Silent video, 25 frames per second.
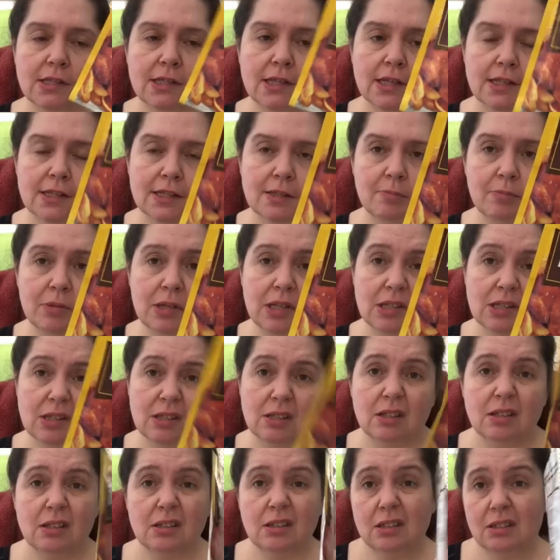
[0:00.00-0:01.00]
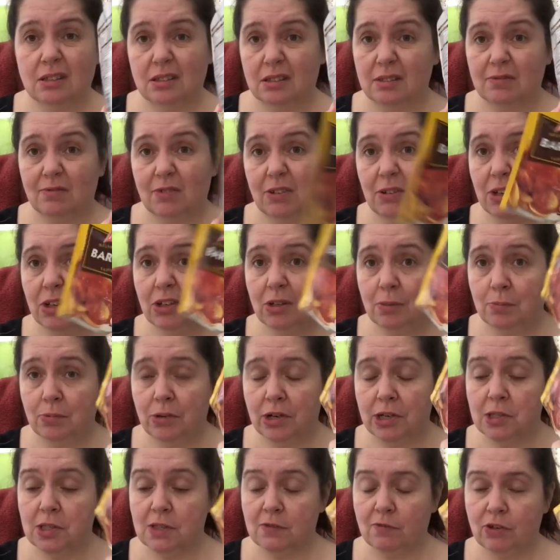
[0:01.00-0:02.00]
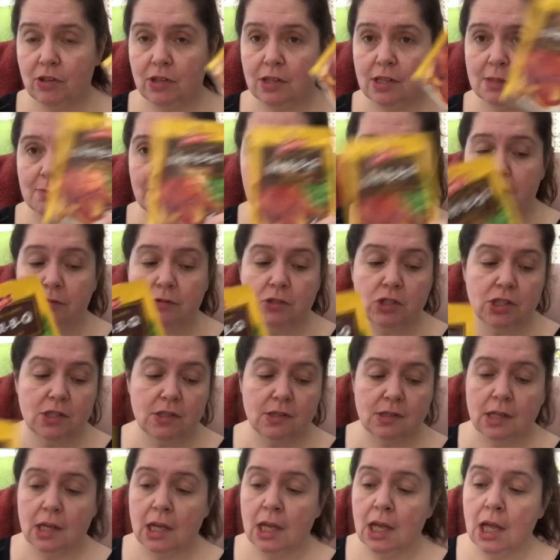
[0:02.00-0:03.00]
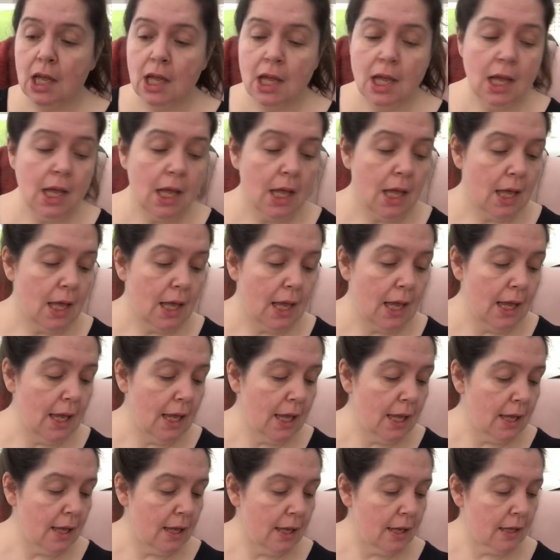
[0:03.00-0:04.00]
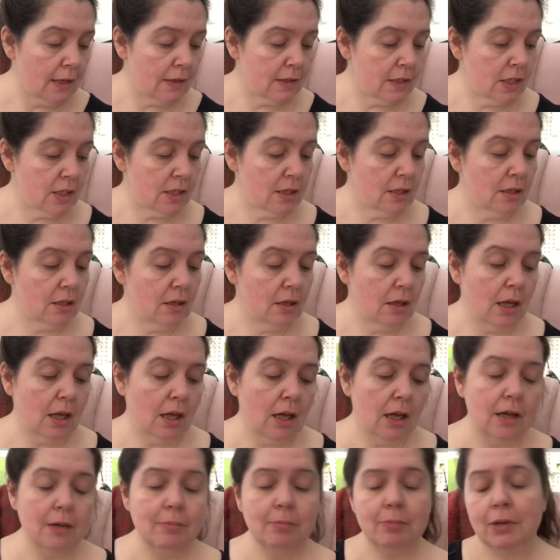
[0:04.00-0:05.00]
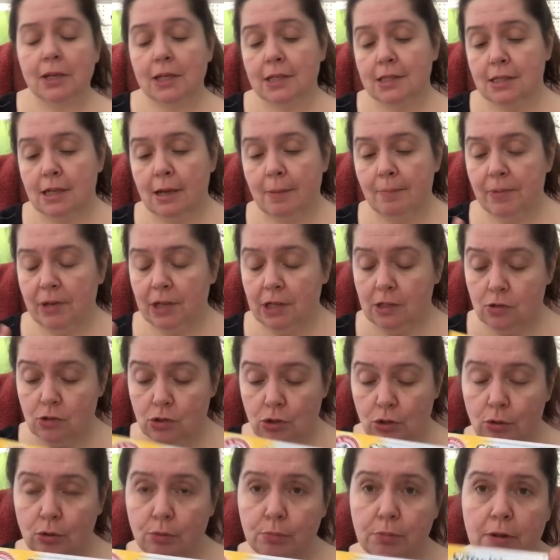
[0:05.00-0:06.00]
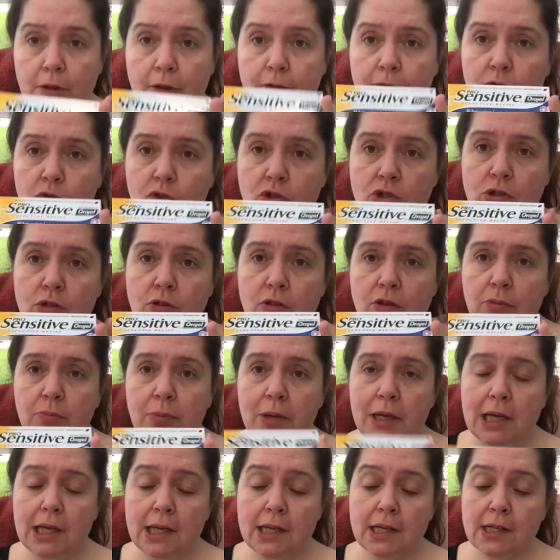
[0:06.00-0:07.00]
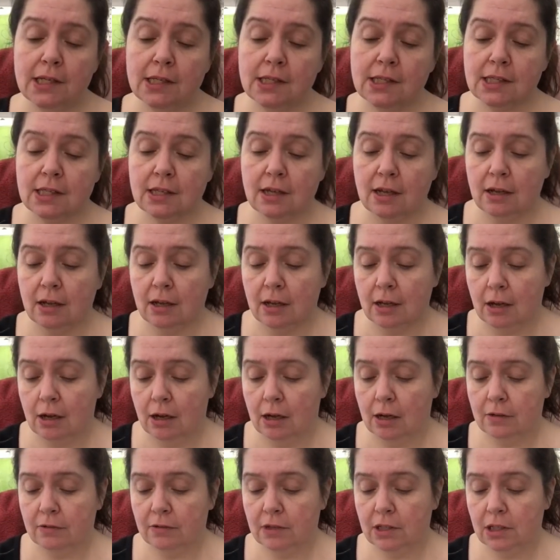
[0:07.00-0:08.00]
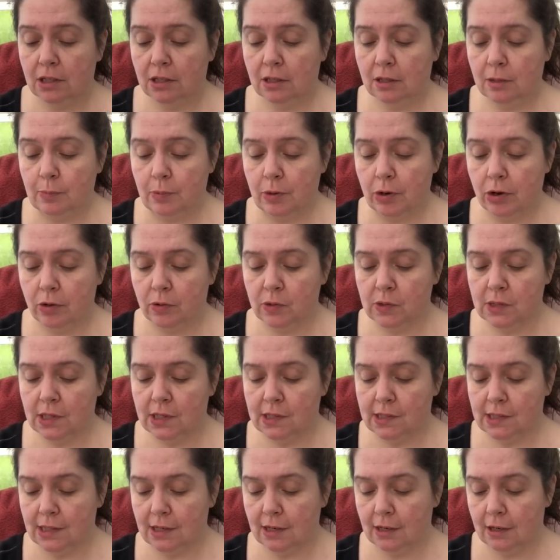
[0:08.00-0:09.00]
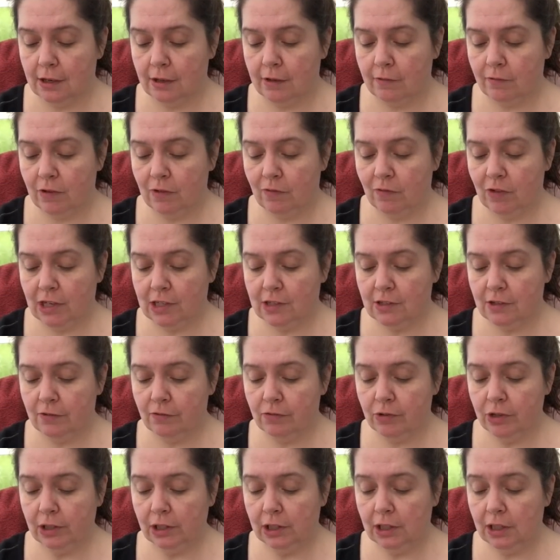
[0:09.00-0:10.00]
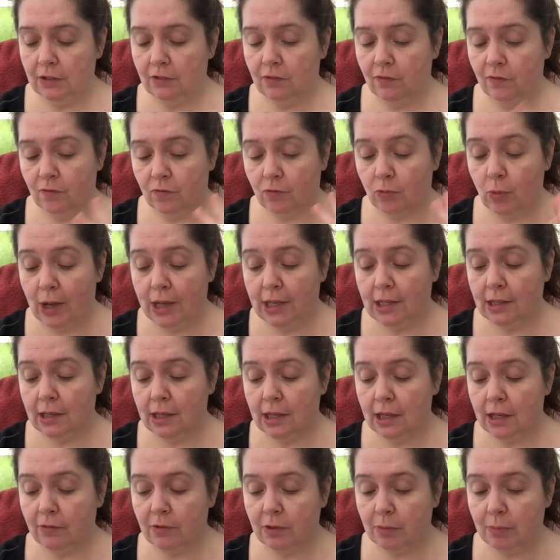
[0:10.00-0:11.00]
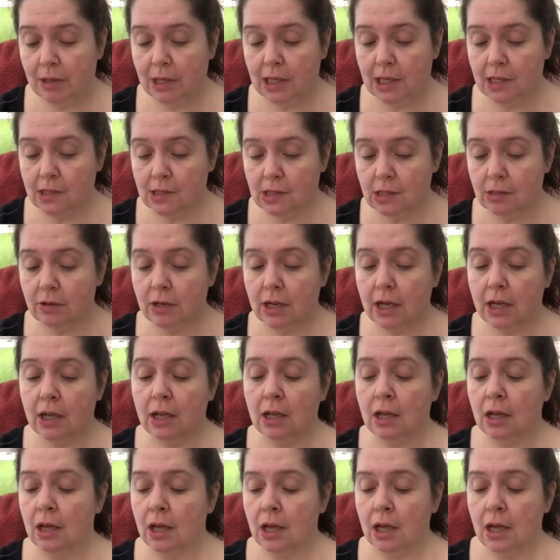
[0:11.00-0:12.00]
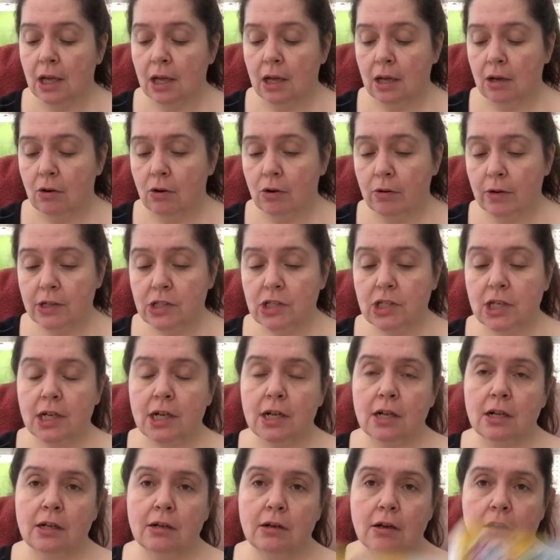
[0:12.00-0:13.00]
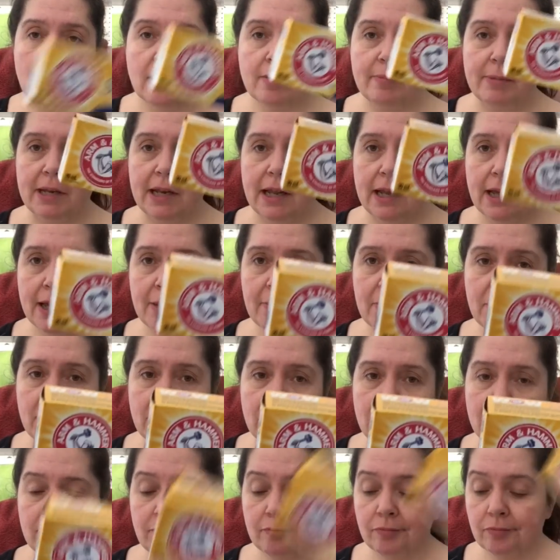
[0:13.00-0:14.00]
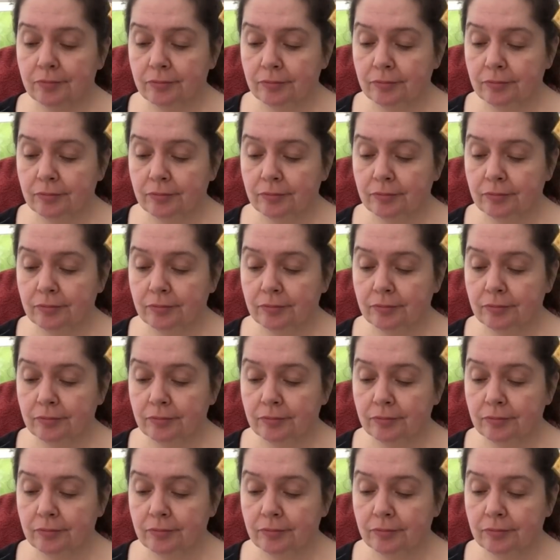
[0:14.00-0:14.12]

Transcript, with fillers: cents a piece. So that's a very good price for these pouches. And I picked up a tube of toothpaste, uh, the Pro Sensitive Effective Relief Whitening with Baking Soda, Origel, Arm & Hammer,